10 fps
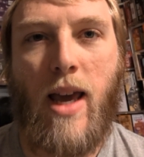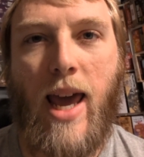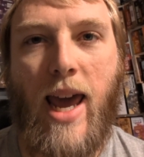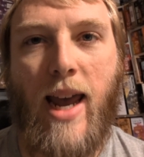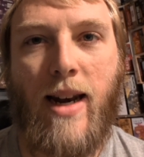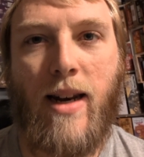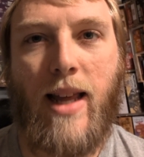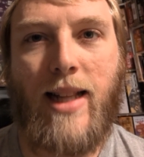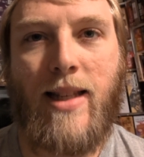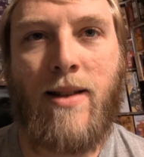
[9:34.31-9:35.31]
and
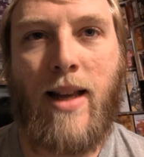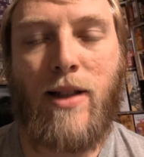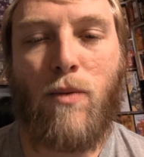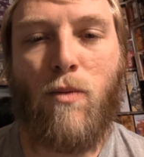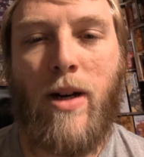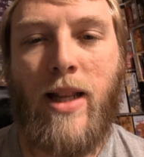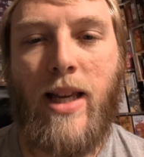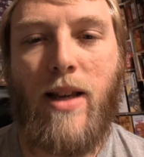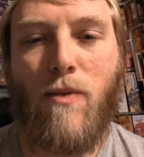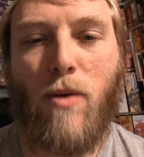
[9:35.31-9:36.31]
that's
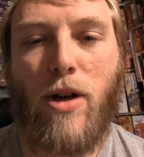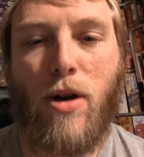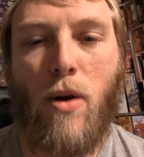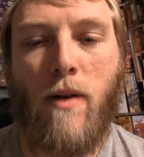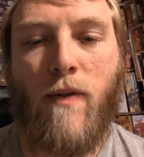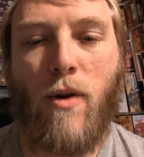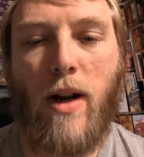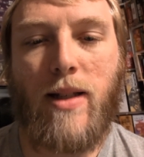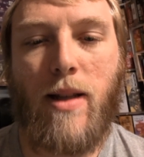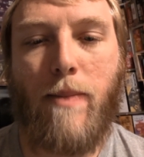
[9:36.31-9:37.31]
really what you're going for.
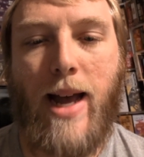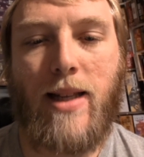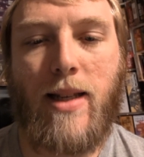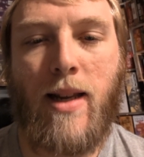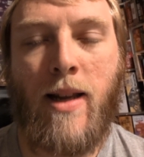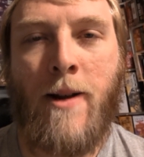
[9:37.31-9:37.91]
It's the best.